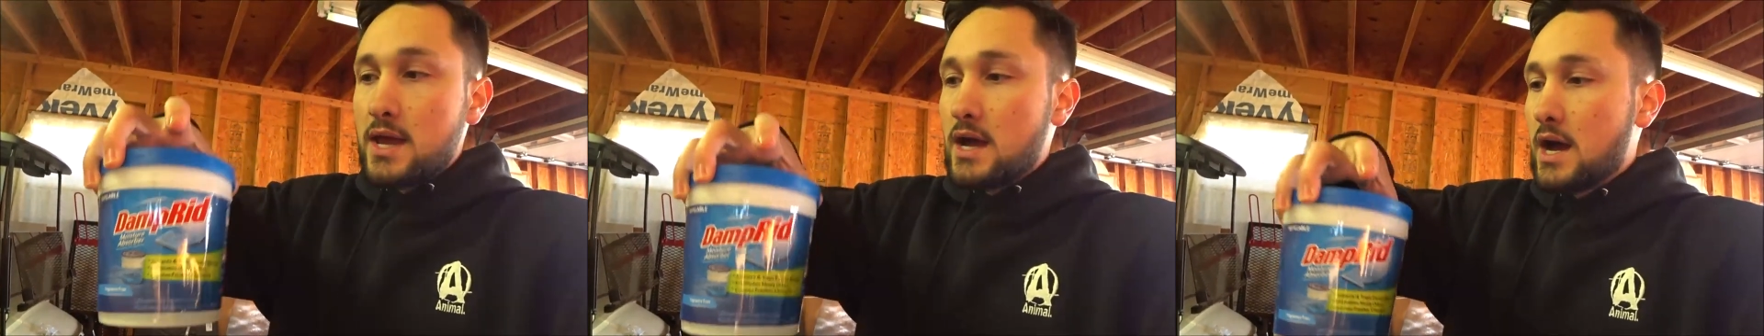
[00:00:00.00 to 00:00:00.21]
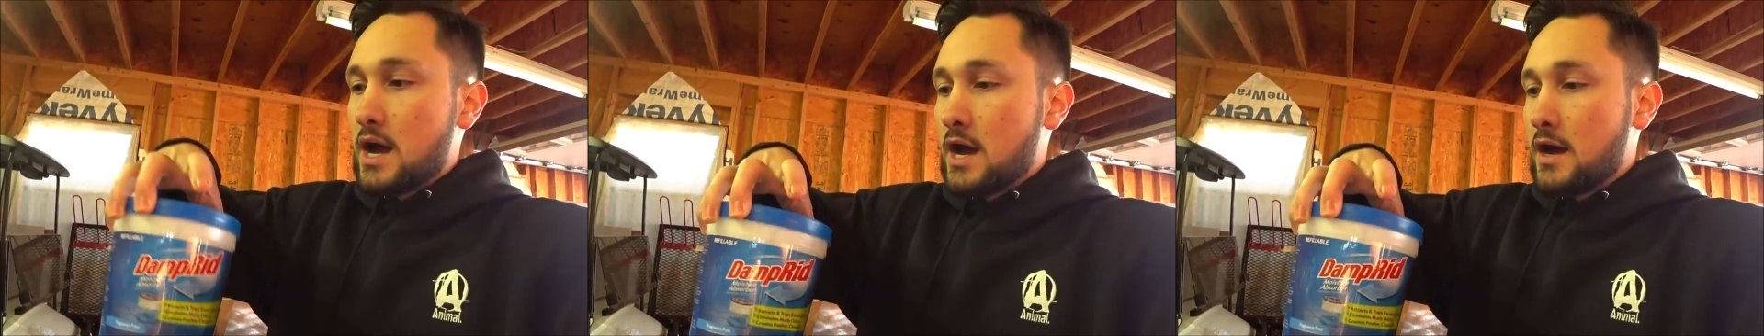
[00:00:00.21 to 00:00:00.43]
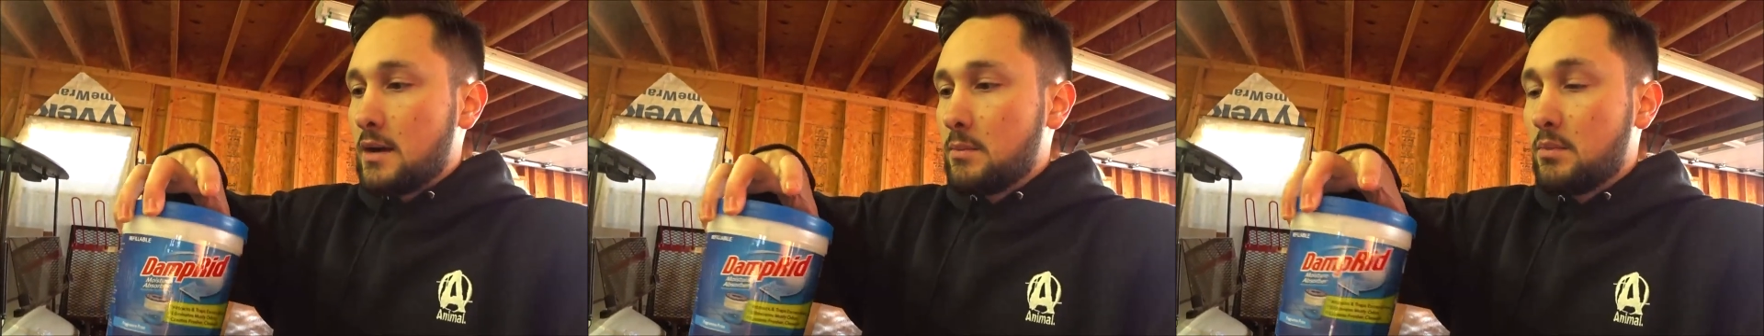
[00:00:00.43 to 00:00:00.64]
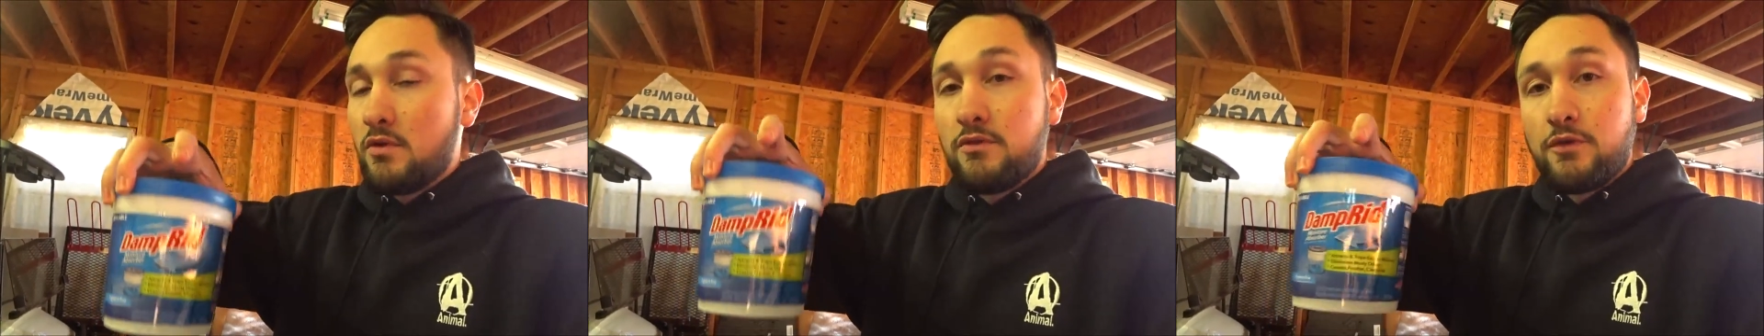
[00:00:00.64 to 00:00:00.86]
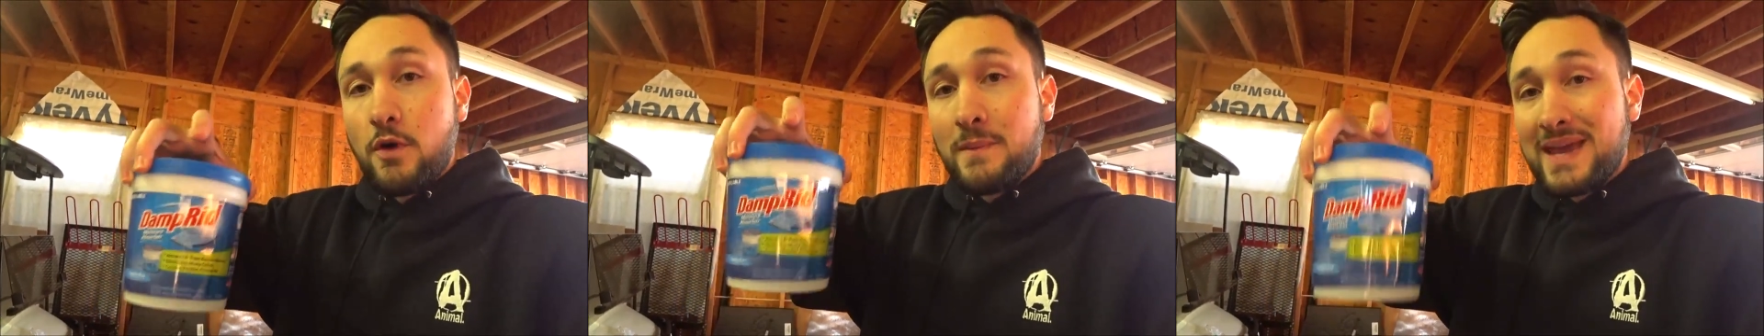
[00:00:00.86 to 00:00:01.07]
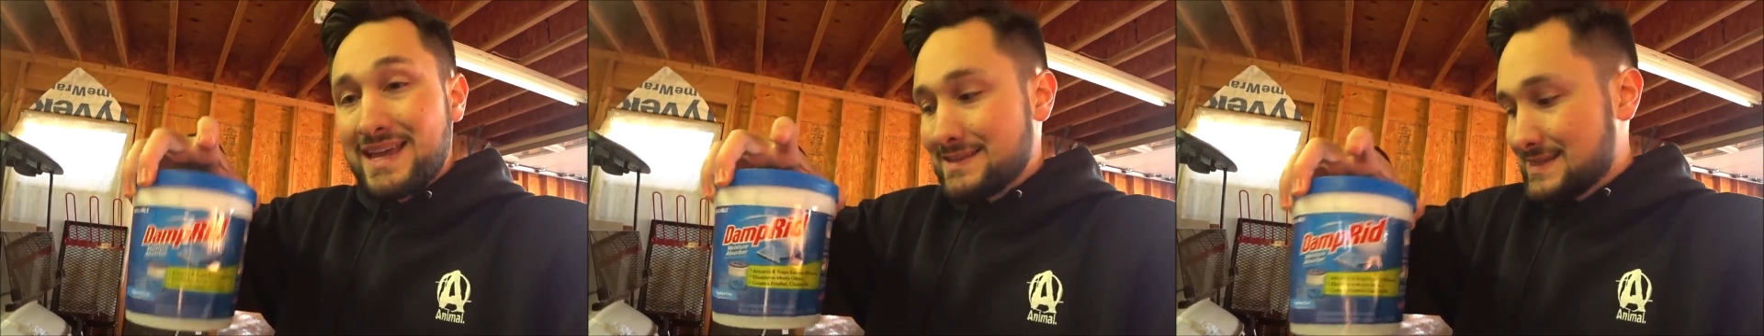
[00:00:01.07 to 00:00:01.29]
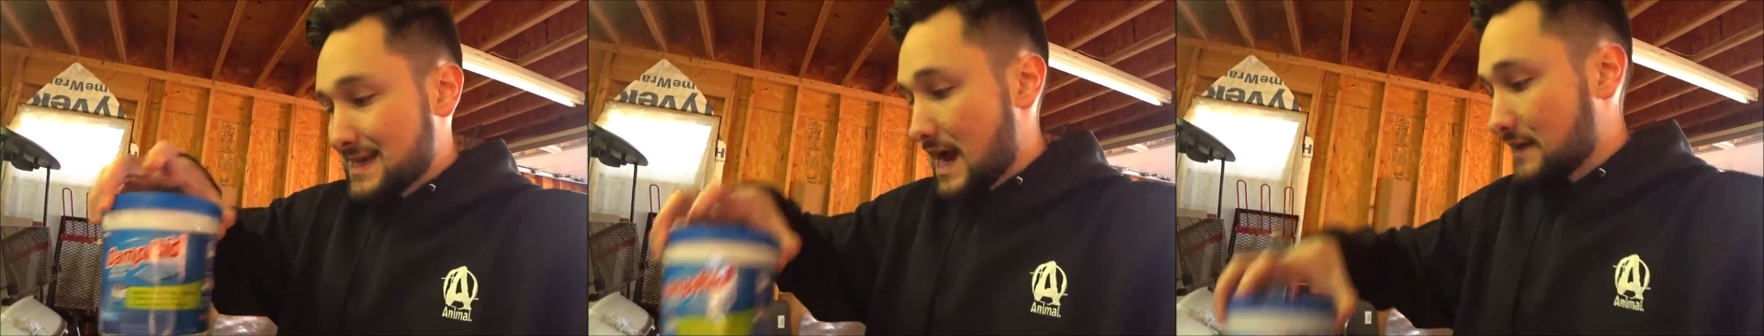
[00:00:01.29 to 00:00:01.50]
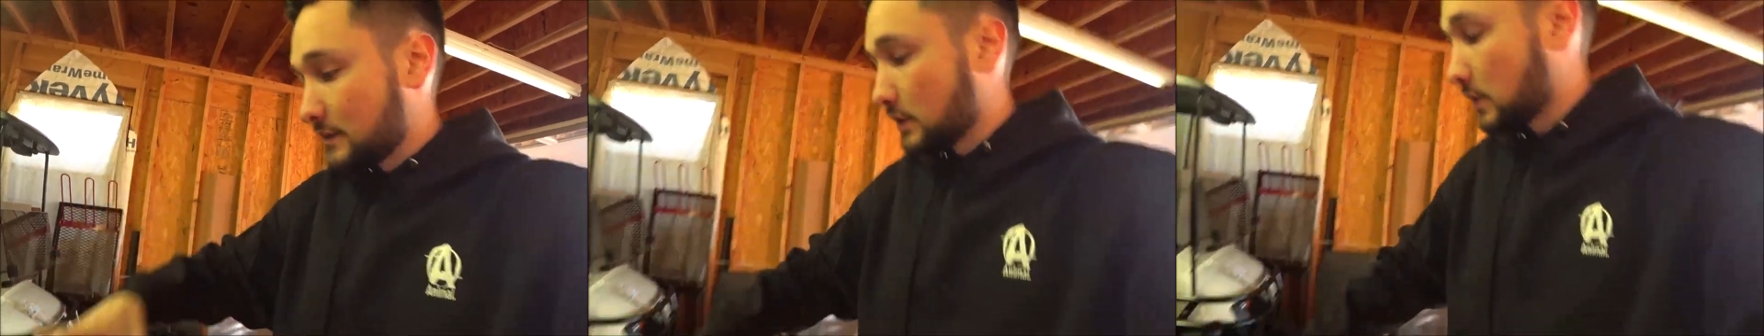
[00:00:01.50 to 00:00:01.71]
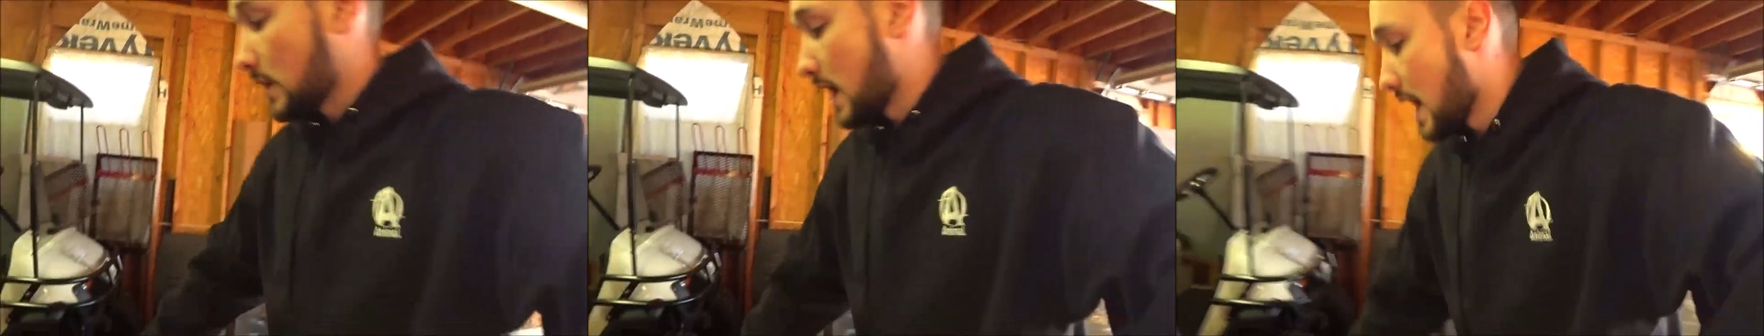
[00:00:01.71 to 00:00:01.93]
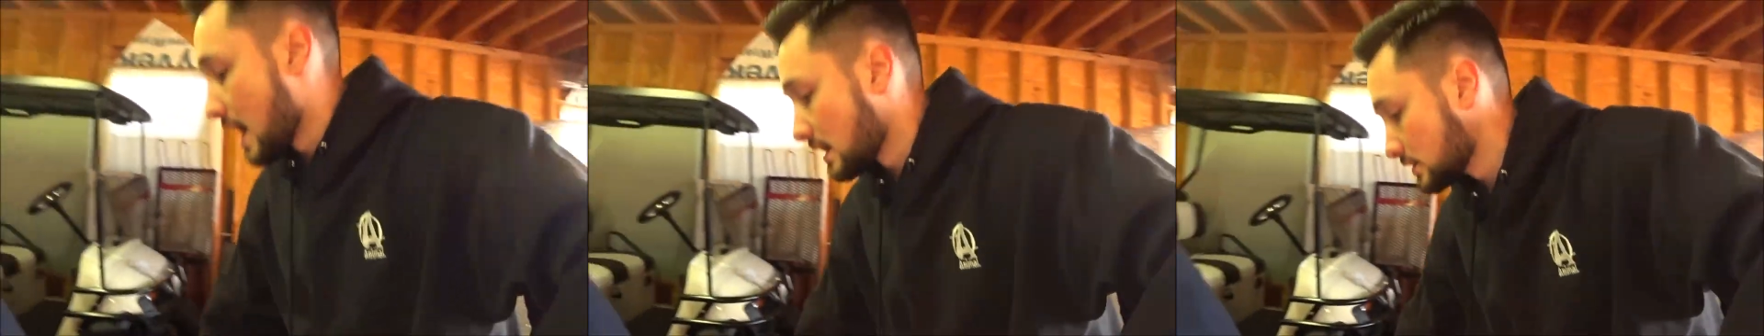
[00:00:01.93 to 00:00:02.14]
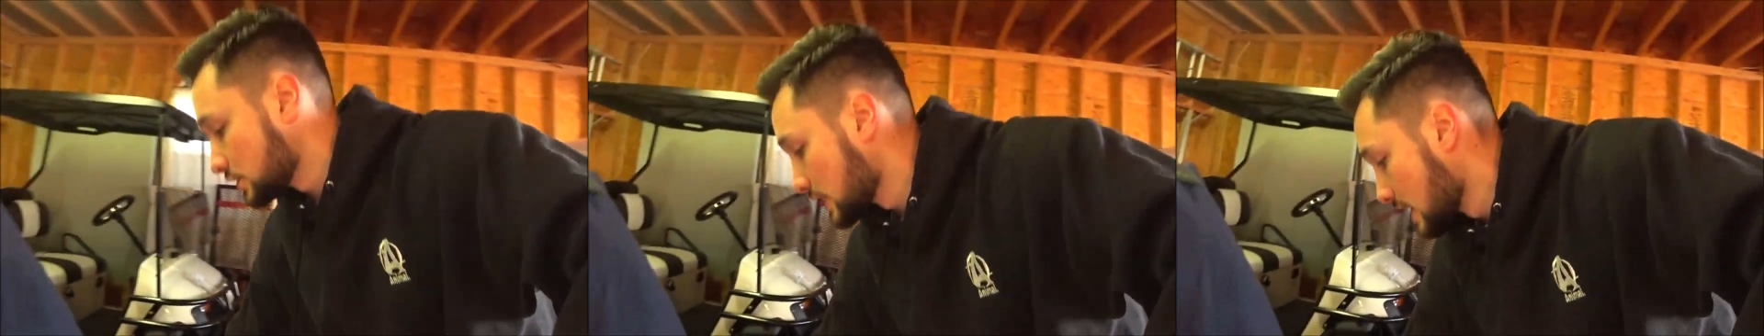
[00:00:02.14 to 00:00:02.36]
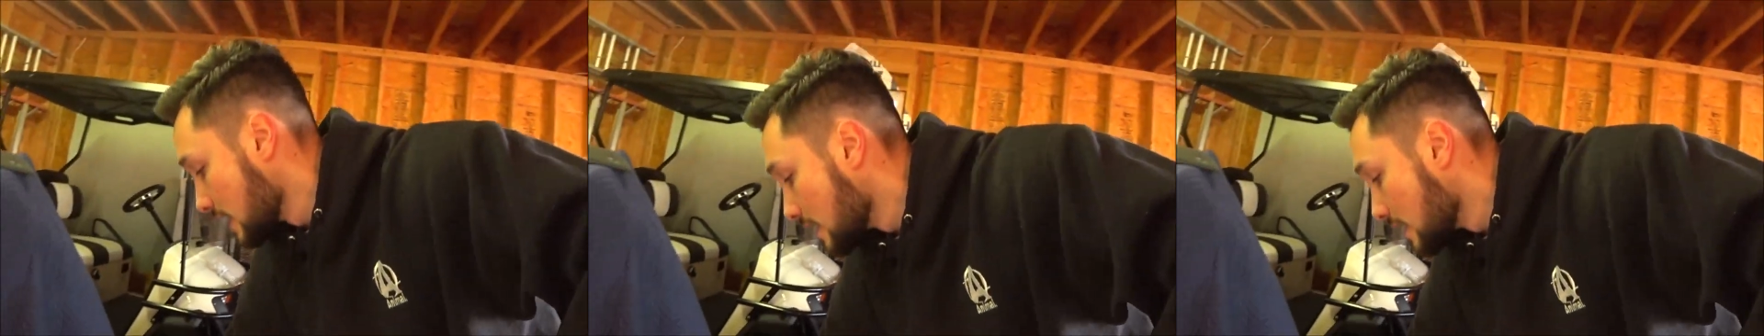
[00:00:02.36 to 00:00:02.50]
from inside the garage,